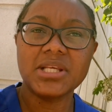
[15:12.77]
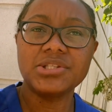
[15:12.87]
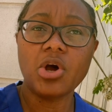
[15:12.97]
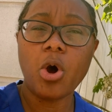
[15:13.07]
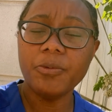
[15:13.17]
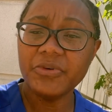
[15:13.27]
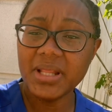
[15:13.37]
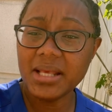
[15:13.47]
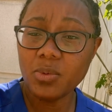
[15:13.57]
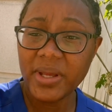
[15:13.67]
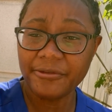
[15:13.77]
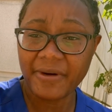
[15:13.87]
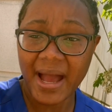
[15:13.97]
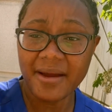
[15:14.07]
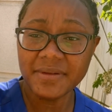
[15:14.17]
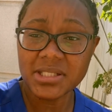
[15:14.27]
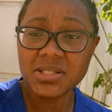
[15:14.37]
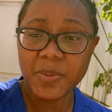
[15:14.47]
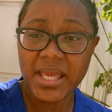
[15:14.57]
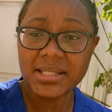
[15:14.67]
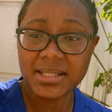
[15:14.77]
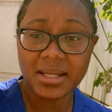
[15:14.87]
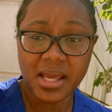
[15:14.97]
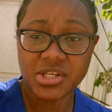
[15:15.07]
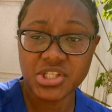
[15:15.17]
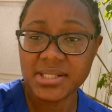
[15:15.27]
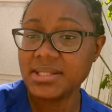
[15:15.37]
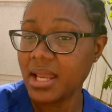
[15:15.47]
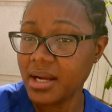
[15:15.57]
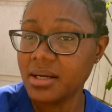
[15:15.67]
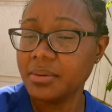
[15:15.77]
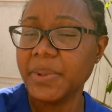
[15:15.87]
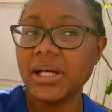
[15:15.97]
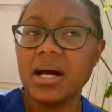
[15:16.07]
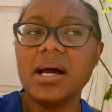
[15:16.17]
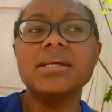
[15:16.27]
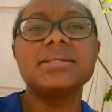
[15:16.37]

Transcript: So hopefully week 5 this week, today she's there because